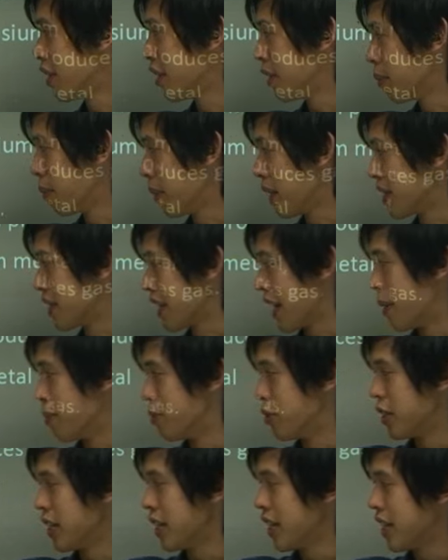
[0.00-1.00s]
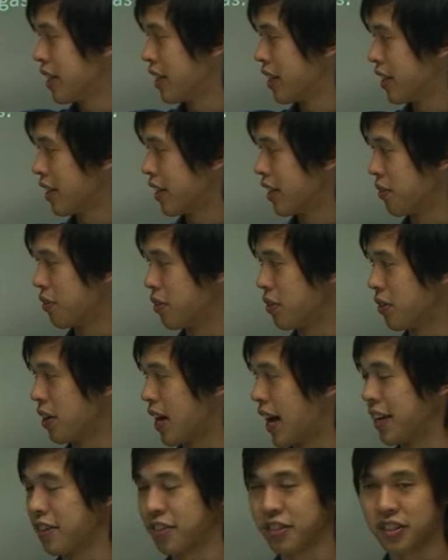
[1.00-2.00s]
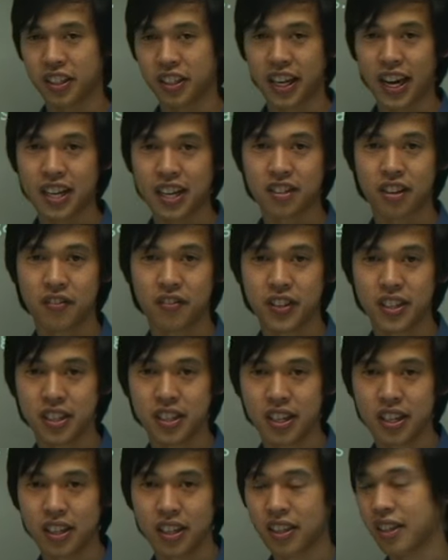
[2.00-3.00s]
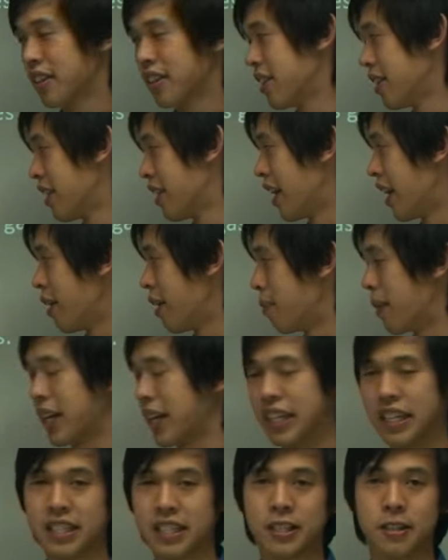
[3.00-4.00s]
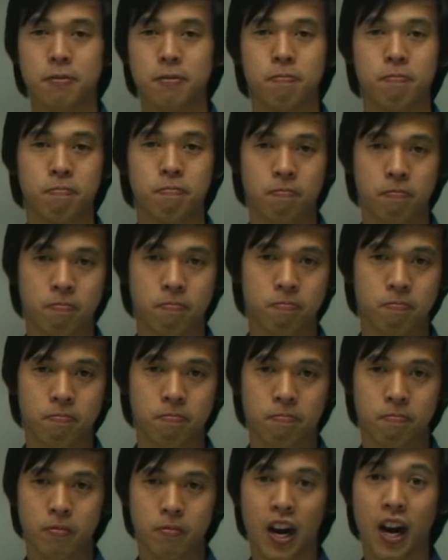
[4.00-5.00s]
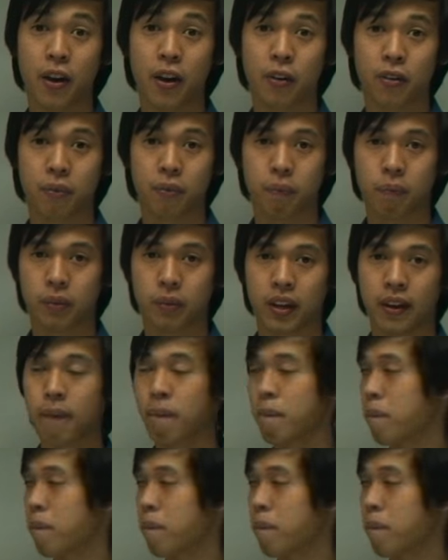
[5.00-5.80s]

plus Mg gives you hydrogen gas, obviously, and magnesium ion. Okay.